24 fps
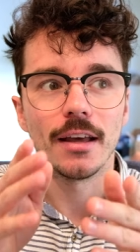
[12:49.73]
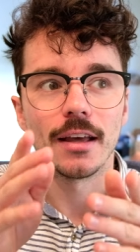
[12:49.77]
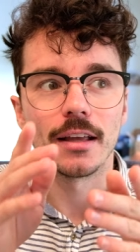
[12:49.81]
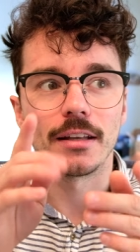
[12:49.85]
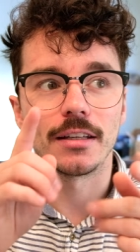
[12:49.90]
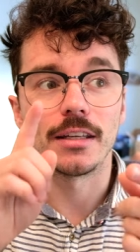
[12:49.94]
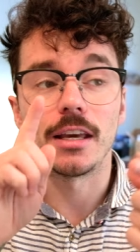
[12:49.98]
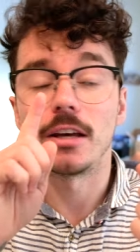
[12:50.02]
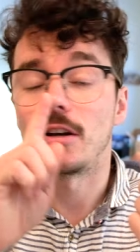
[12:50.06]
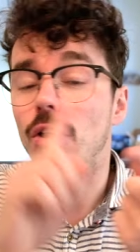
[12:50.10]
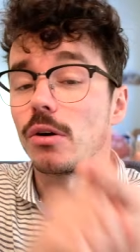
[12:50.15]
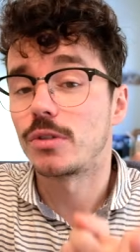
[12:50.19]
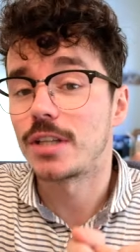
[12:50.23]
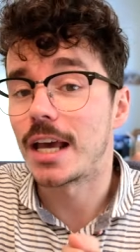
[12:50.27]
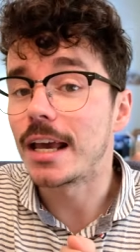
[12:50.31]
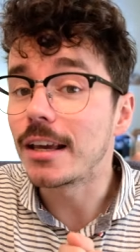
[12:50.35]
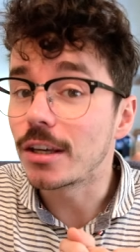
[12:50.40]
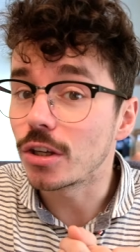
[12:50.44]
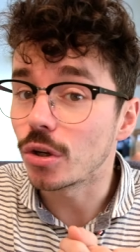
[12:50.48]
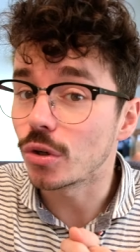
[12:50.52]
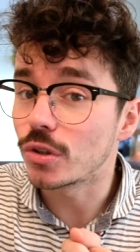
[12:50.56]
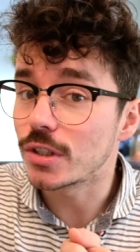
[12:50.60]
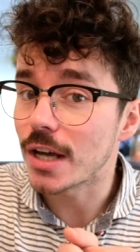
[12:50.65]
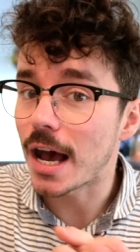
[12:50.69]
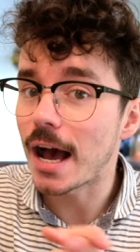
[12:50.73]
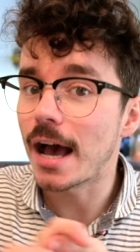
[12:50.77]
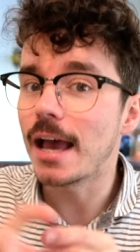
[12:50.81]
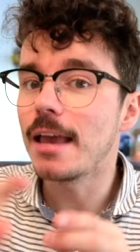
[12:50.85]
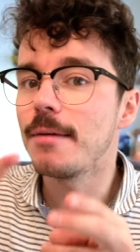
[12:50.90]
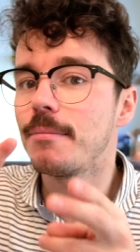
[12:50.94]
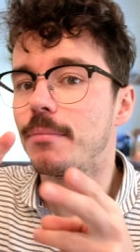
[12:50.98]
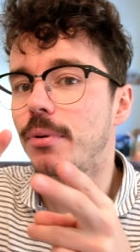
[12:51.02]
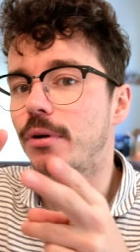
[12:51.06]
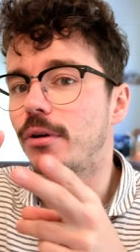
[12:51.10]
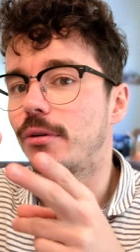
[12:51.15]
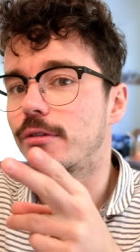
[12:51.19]
you know, take your time,
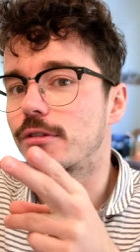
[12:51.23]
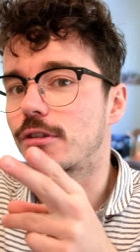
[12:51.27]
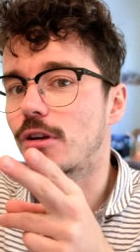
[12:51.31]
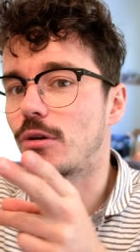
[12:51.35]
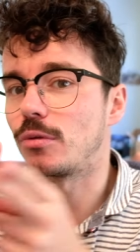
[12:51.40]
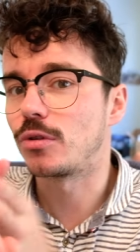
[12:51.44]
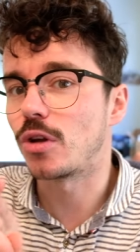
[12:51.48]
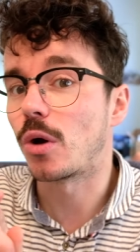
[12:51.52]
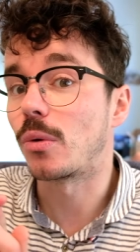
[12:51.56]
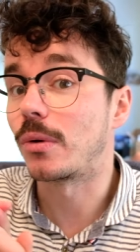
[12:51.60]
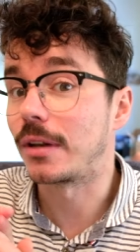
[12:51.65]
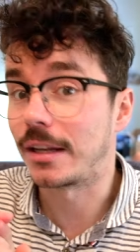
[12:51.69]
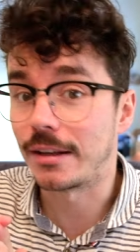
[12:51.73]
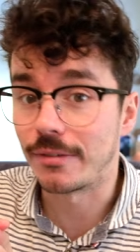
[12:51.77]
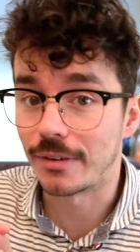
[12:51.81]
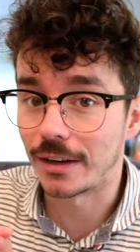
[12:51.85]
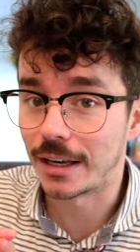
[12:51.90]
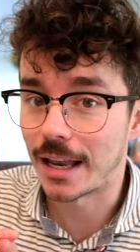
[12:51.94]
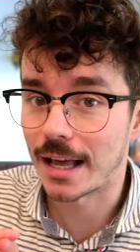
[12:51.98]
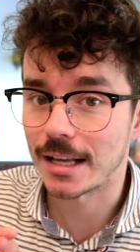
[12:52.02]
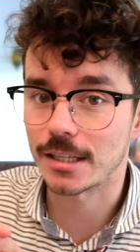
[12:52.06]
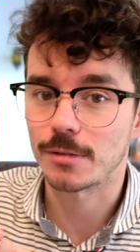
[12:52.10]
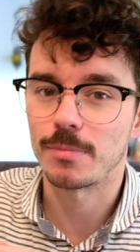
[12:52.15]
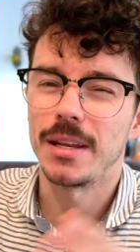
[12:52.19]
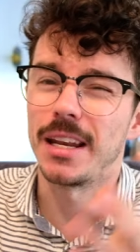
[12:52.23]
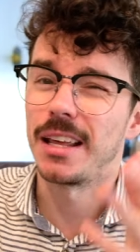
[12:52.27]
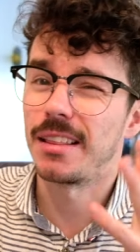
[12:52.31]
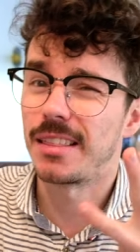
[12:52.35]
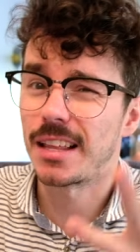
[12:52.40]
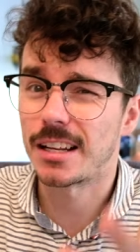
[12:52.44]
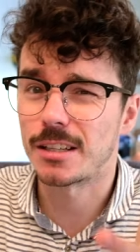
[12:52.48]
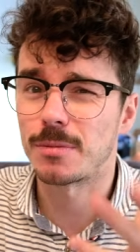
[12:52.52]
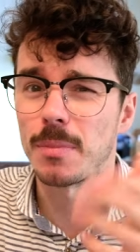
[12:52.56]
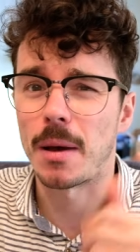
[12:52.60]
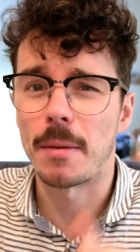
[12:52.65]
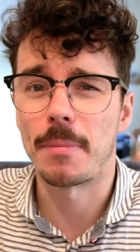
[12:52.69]
but also don't leave it last minute.
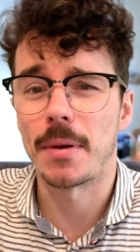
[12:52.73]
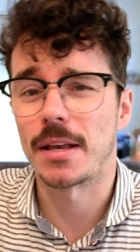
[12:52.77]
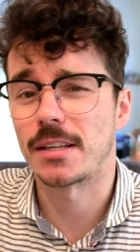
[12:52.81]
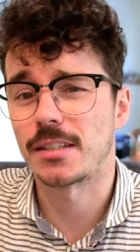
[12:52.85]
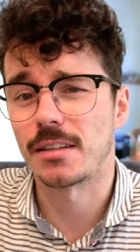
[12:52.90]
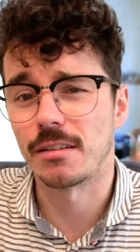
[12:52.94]
That's my best